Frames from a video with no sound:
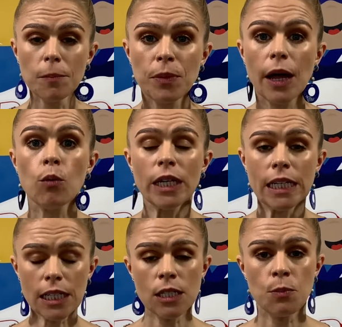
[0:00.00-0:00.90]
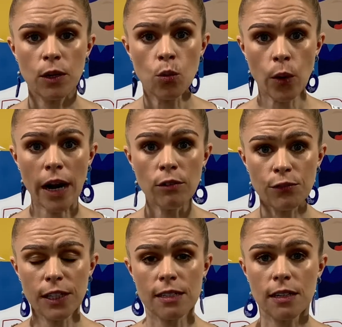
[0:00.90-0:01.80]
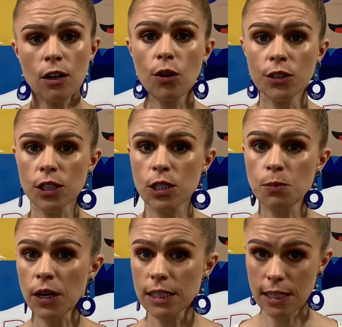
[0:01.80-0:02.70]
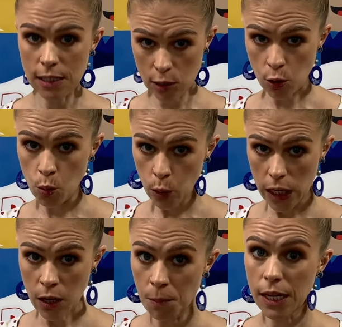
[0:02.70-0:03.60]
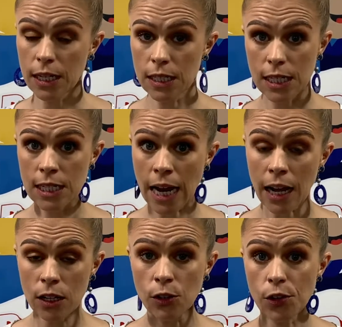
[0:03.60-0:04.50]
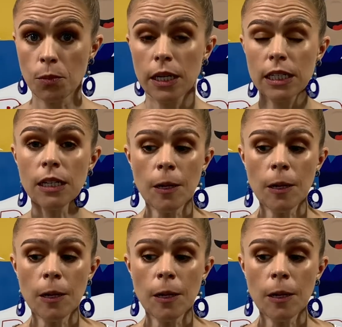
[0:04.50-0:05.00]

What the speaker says: And we need to be aware of these unconscious biases so that we can begin to tackle them and